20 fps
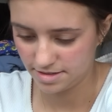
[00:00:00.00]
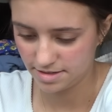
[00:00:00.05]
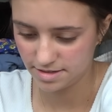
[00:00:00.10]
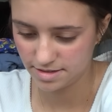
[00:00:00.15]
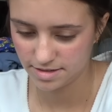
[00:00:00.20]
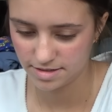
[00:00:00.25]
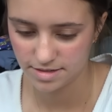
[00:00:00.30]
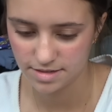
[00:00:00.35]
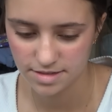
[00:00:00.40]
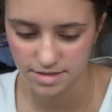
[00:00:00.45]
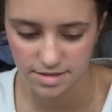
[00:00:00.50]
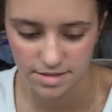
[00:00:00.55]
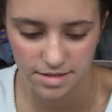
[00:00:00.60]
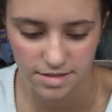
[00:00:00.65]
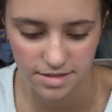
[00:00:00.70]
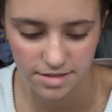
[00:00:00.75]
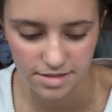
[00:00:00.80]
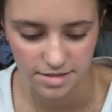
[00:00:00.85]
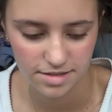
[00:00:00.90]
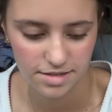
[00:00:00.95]

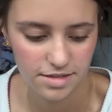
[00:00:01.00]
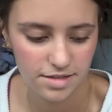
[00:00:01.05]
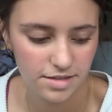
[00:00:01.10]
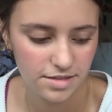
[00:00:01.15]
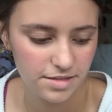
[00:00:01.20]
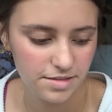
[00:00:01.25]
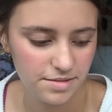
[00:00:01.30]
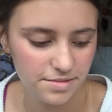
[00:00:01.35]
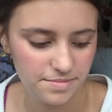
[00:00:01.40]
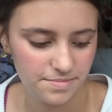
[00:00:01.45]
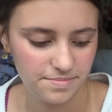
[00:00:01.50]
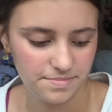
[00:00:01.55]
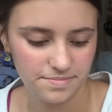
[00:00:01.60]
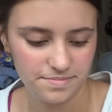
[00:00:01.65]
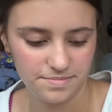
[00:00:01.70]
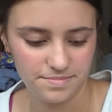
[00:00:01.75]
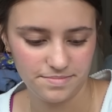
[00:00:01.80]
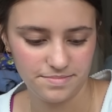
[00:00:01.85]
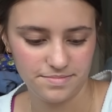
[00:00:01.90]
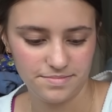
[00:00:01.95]

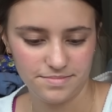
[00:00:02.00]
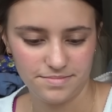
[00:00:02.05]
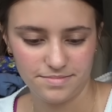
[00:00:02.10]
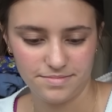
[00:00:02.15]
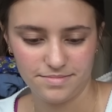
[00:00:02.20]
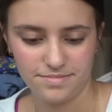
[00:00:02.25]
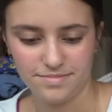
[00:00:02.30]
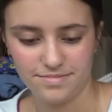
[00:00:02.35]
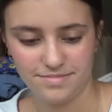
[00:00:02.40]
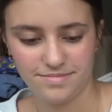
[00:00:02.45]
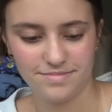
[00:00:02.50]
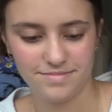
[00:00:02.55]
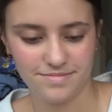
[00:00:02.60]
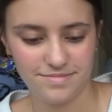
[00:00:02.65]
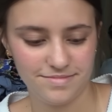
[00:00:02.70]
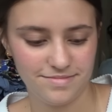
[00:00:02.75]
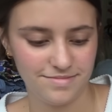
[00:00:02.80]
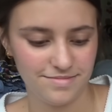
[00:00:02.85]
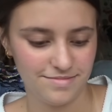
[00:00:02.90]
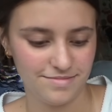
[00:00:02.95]

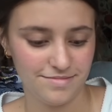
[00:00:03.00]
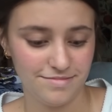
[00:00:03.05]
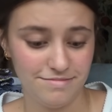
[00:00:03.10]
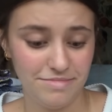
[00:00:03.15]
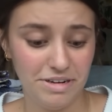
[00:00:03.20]
[no speech]